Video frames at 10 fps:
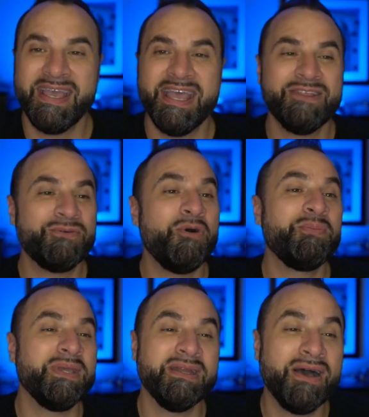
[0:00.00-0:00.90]
And there
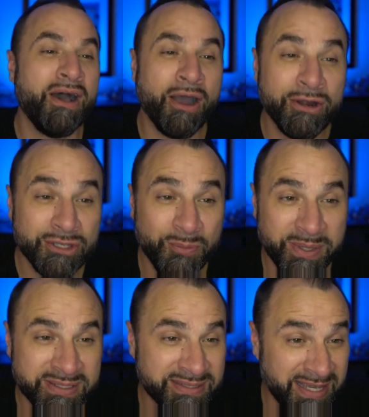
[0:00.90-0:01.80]
won't be an
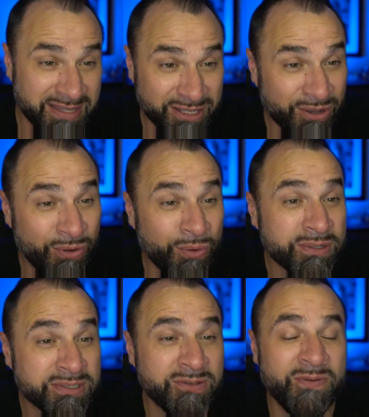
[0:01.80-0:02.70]
argument in the
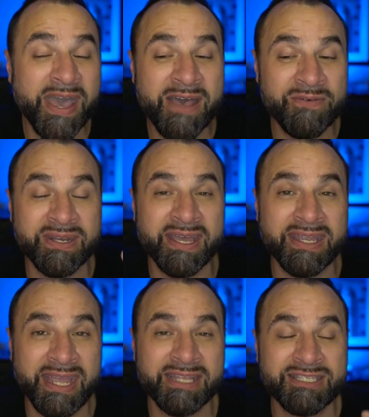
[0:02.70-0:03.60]
courts of heaven
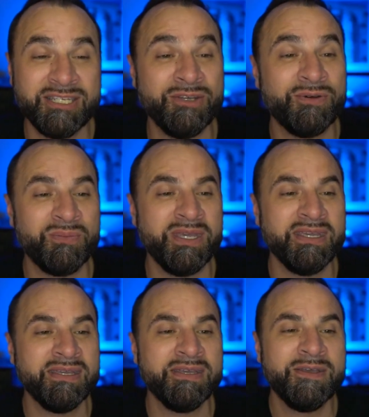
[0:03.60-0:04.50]
against you and me.